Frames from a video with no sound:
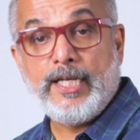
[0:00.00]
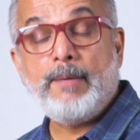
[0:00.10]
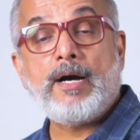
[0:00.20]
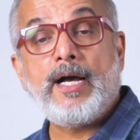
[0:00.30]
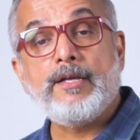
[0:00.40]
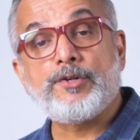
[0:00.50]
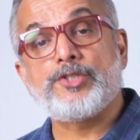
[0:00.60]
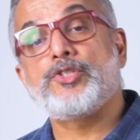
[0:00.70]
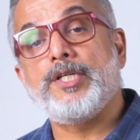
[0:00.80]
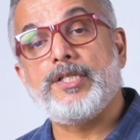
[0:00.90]
thereby
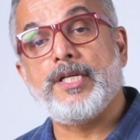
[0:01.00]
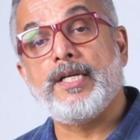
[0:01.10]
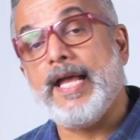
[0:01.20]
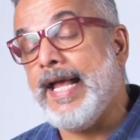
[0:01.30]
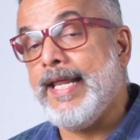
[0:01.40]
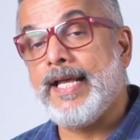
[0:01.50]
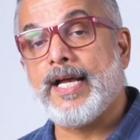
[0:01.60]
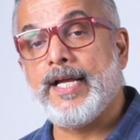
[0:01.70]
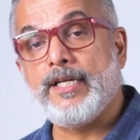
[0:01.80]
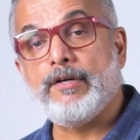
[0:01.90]
restricting any
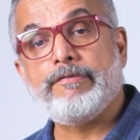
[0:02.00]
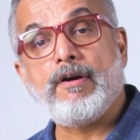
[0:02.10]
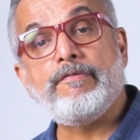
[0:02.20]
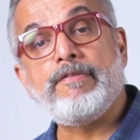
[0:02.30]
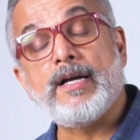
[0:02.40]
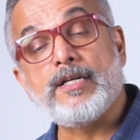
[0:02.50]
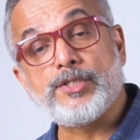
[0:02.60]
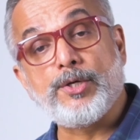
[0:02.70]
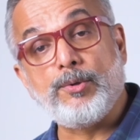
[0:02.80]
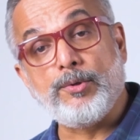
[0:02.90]
kind of
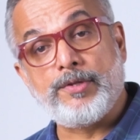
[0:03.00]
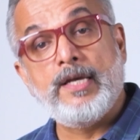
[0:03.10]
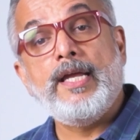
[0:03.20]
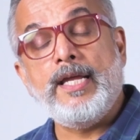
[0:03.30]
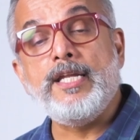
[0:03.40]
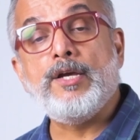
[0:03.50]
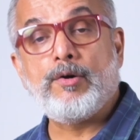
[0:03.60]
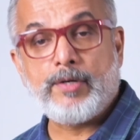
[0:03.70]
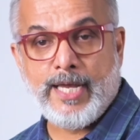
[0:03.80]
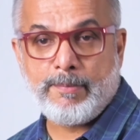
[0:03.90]
fungus growth in
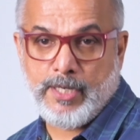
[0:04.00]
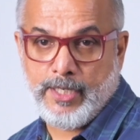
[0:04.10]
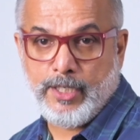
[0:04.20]
your camera